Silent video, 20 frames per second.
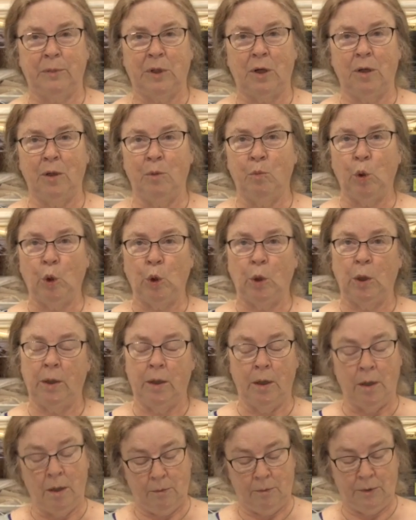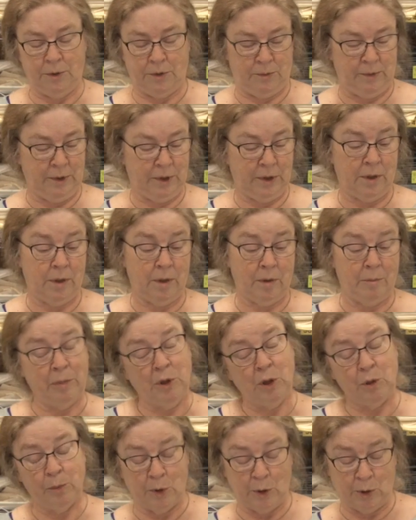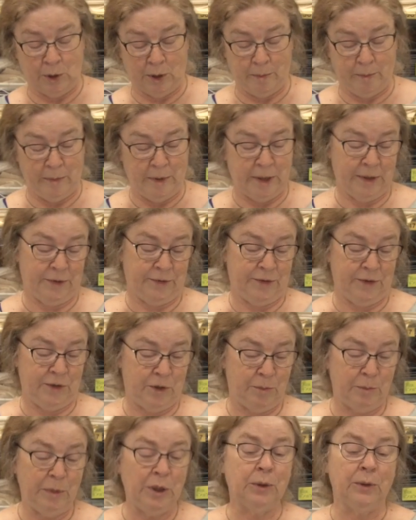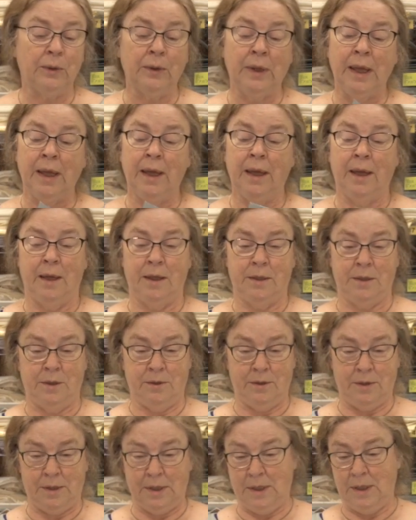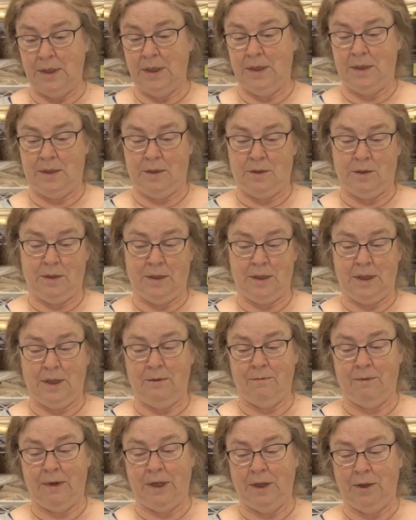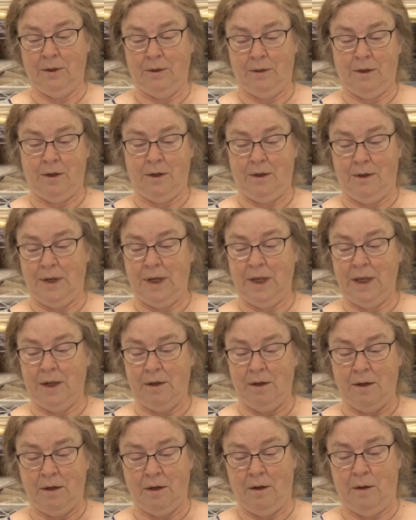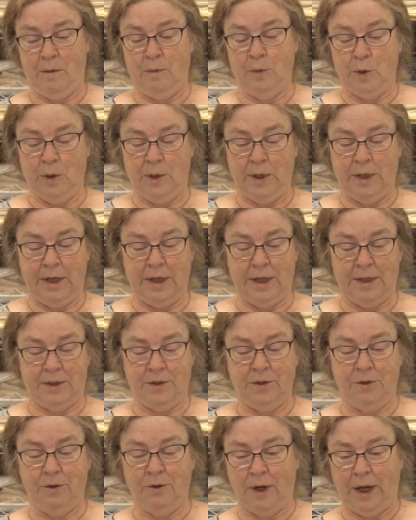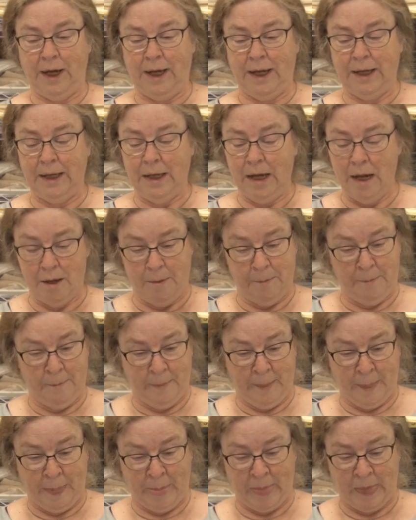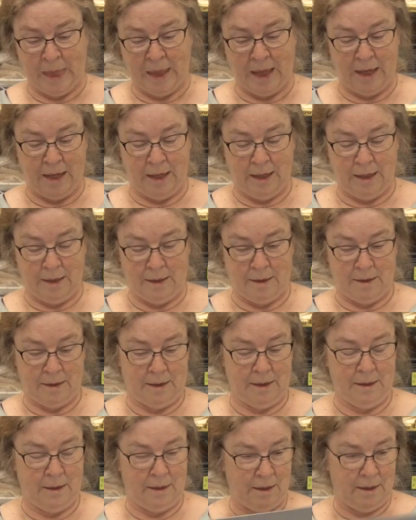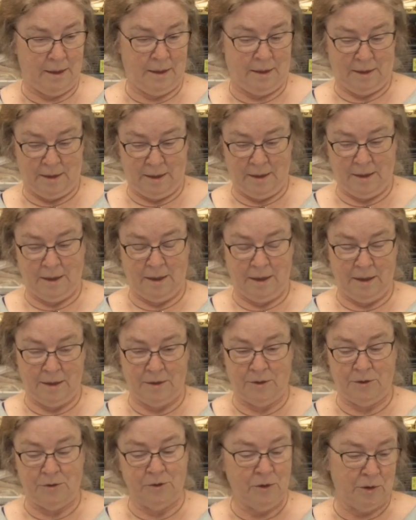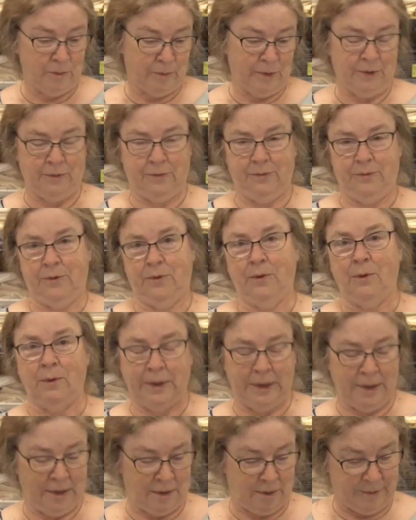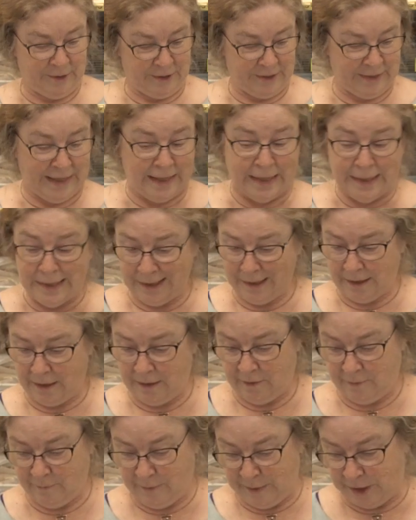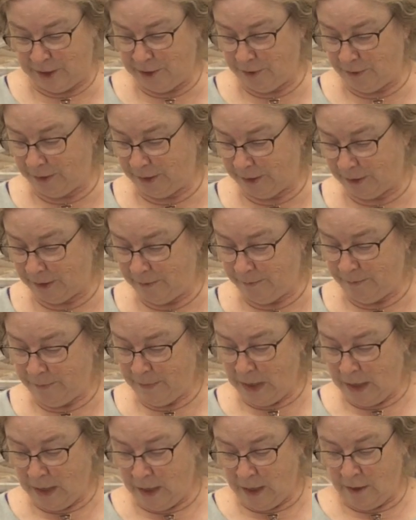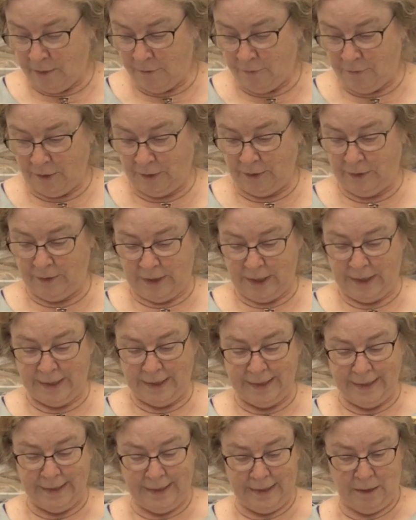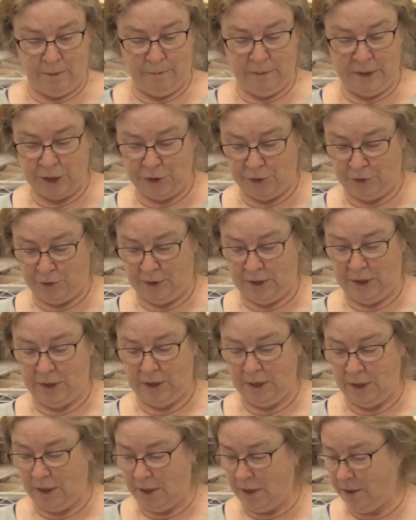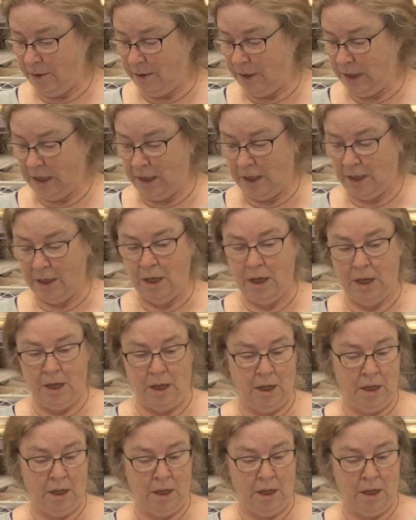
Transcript: cardboard, which we call blueboard because it's blue. As you see, it's just like regular corrugated cardboard. It has a grain and it is suitable for holding almost any kind of material. For cutting and measuring, you need